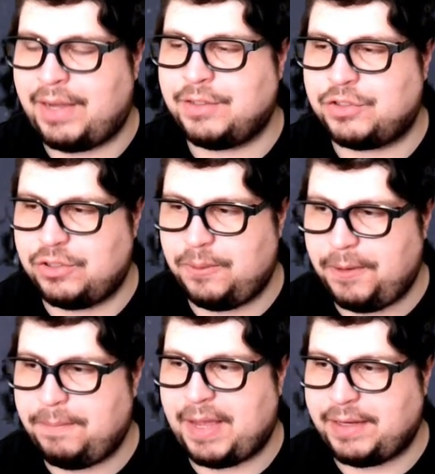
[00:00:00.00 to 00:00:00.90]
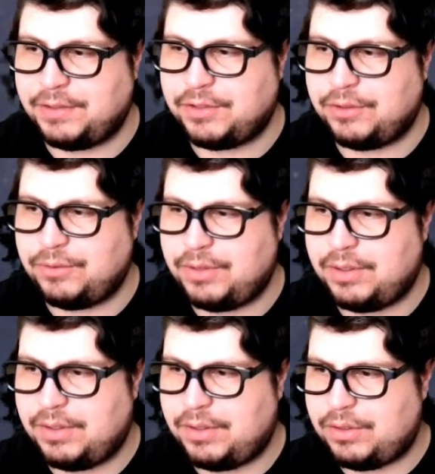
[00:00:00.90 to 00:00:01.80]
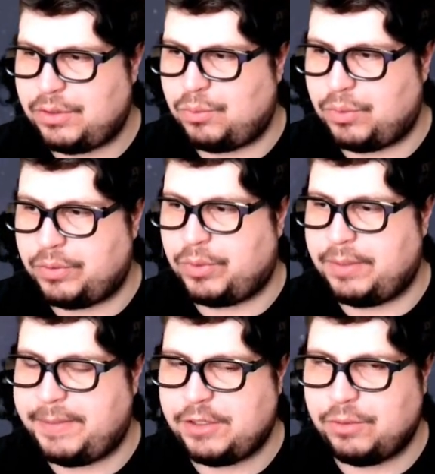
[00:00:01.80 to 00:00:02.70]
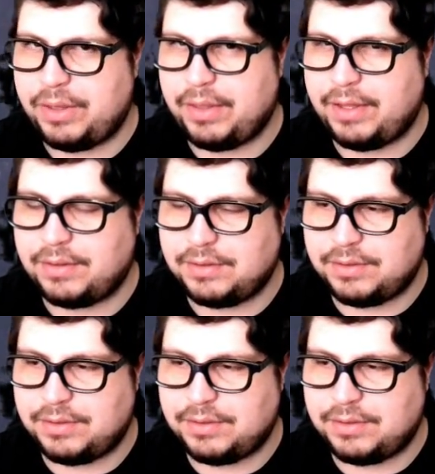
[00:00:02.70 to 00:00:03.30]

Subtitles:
assume with Magnezone, you would want to be doing that.